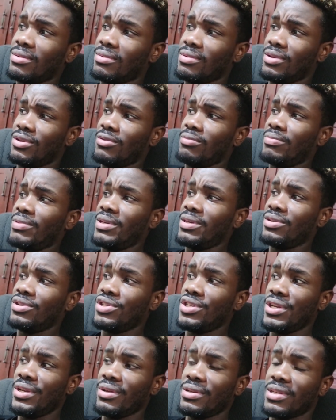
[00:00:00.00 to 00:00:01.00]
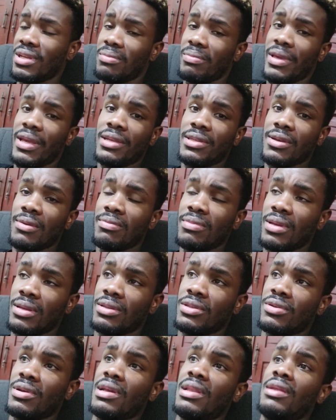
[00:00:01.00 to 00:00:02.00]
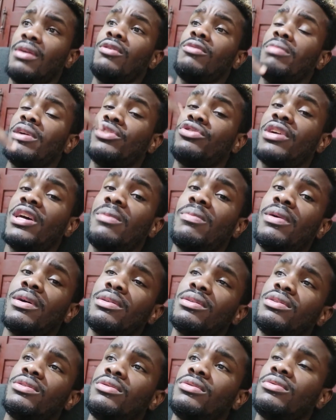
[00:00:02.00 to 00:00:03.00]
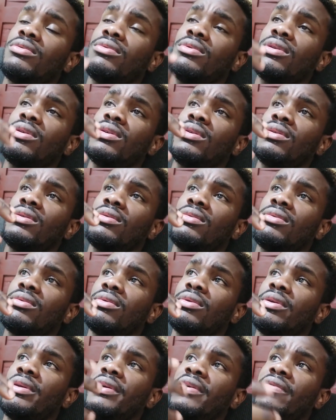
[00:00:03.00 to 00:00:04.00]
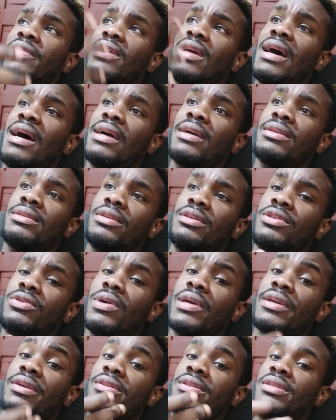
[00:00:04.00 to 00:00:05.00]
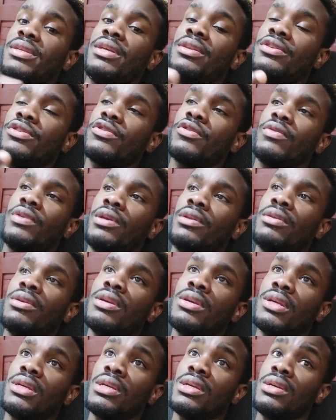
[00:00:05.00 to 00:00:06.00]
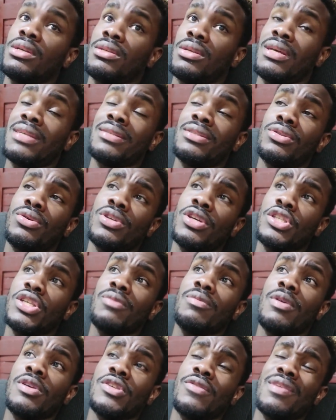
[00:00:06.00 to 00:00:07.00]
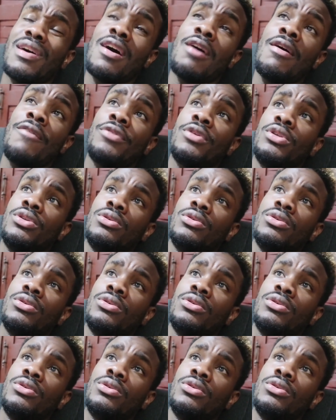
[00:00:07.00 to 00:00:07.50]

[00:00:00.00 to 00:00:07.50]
you know, be ingenious and make something to allow my tripod to give it access so I can see the screen. So those are some muscles that I have to